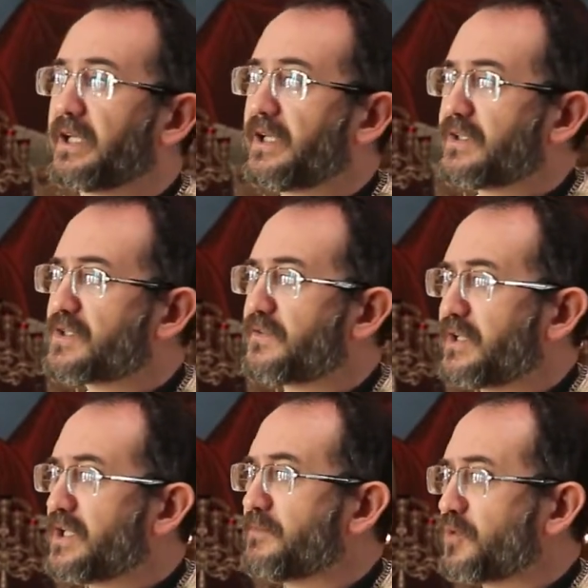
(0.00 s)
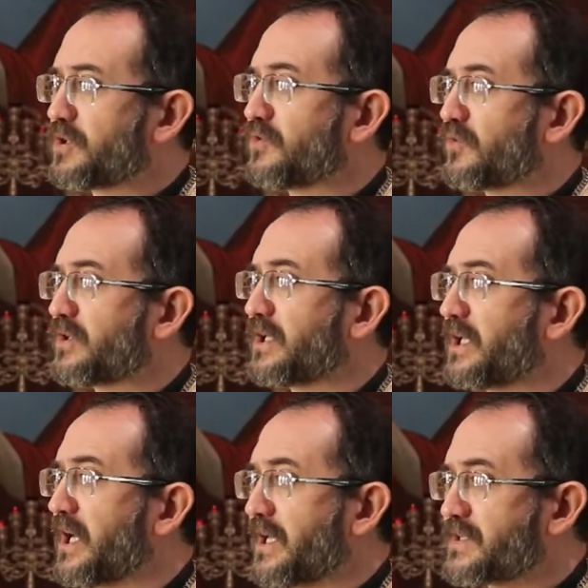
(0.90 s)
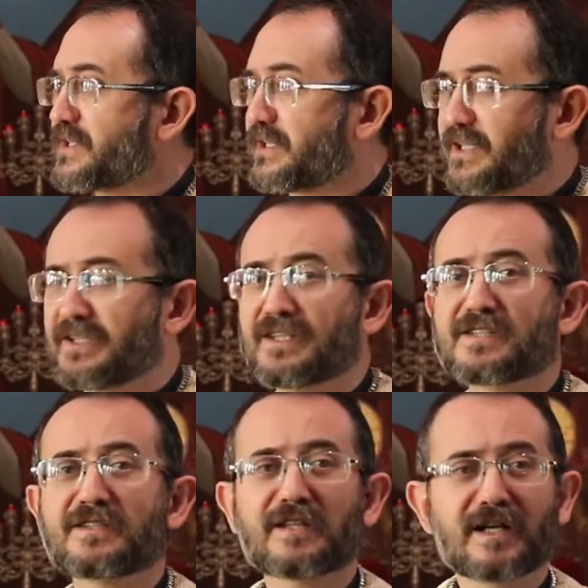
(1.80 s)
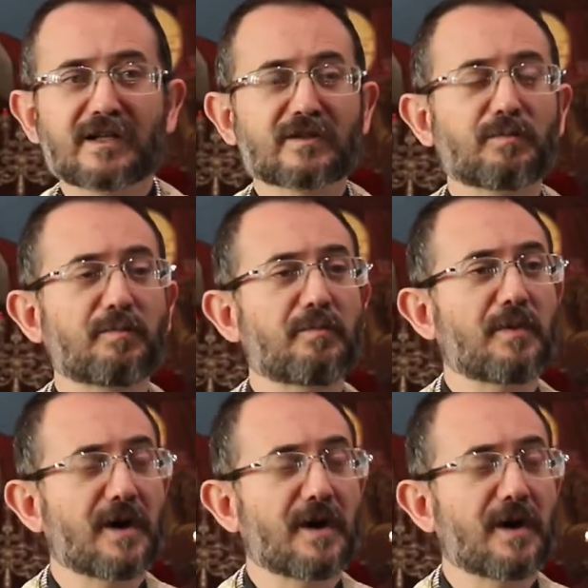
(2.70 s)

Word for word: It is very important to realize that it is not